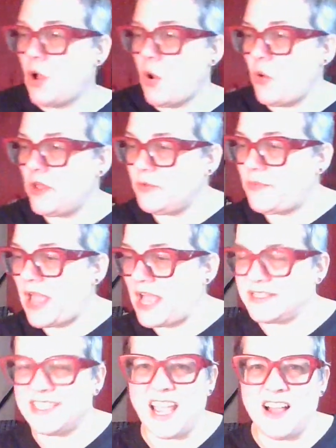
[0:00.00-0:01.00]
oil
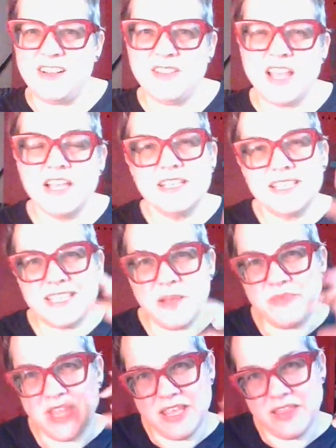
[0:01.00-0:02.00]
pastel,
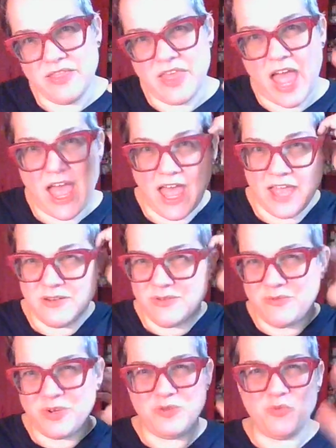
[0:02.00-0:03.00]
something that
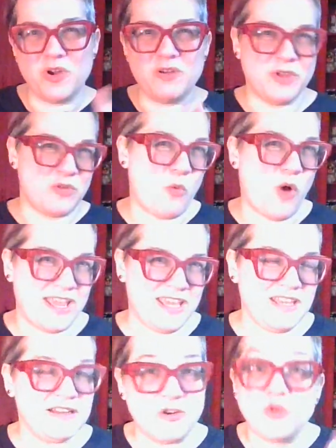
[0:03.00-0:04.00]
when you work with
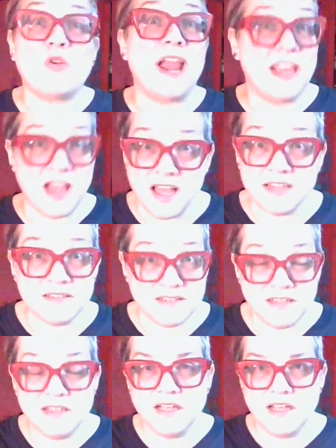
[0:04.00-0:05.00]
white, a crayon,
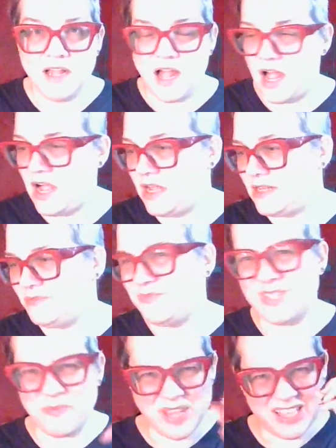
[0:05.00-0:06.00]

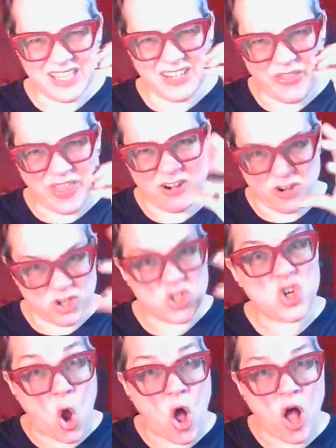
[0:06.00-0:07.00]
something a little thicker,
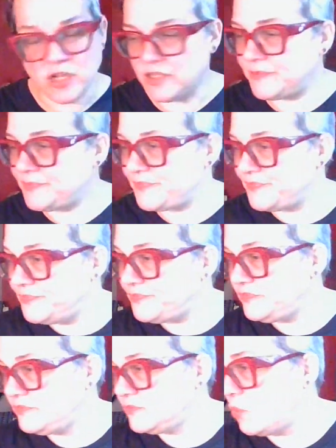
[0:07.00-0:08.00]
chalk
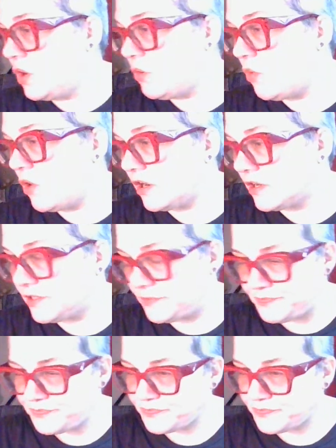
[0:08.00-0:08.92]
will work.